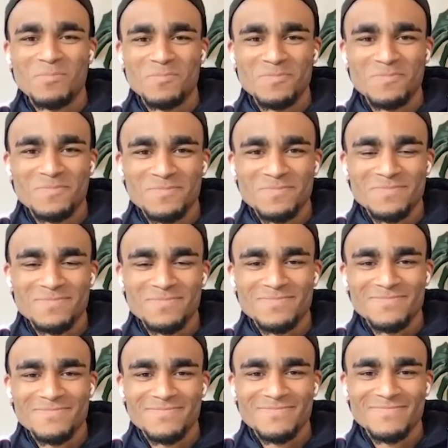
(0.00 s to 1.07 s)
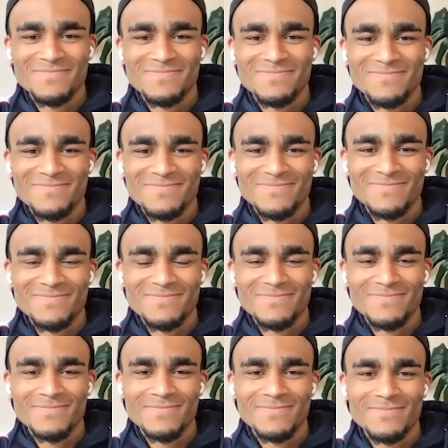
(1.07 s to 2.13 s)

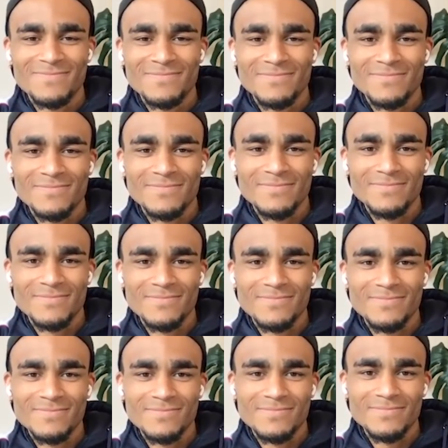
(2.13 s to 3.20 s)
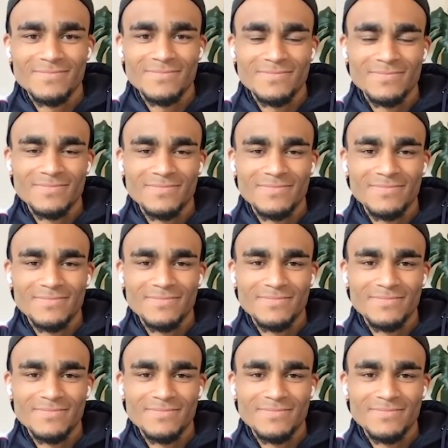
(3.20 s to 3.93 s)
No words are spoken by the person on screen.